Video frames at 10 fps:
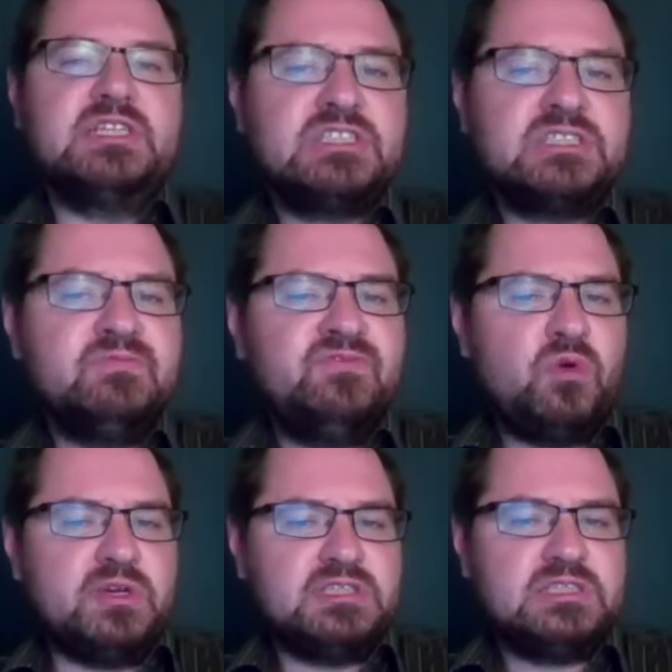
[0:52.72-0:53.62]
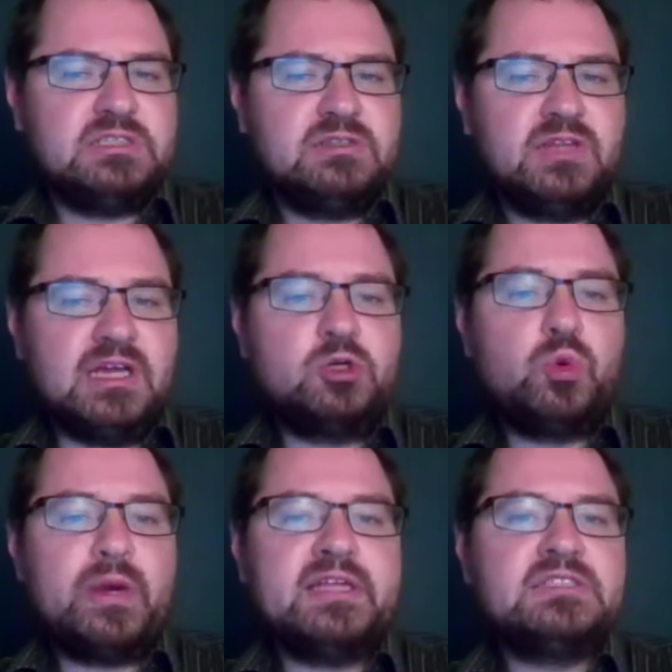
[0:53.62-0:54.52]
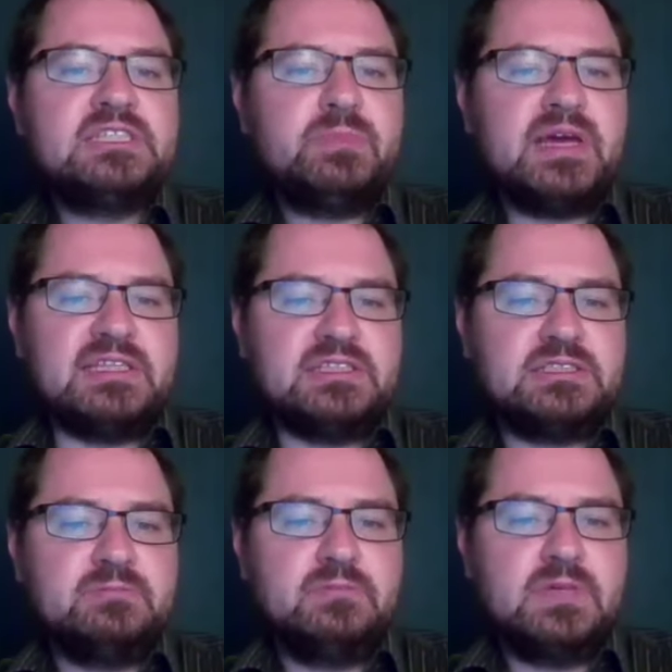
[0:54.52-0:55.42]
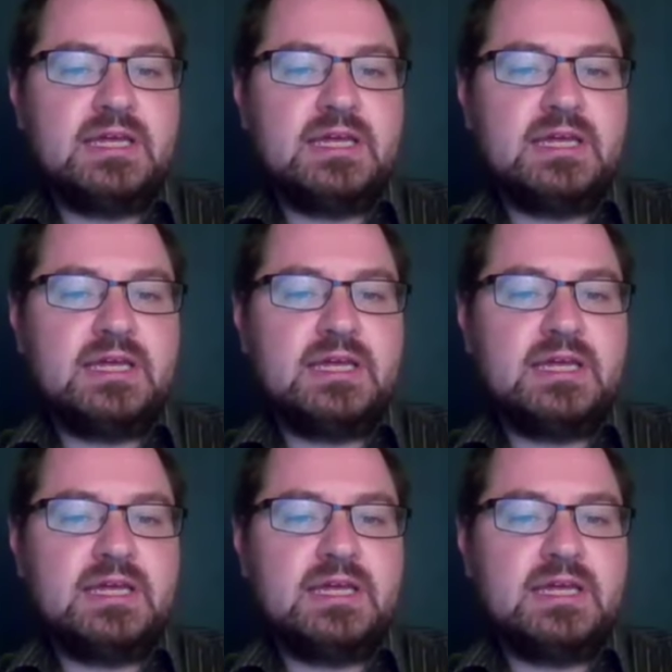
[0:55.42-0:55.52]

the distant voice, then quickens his pace,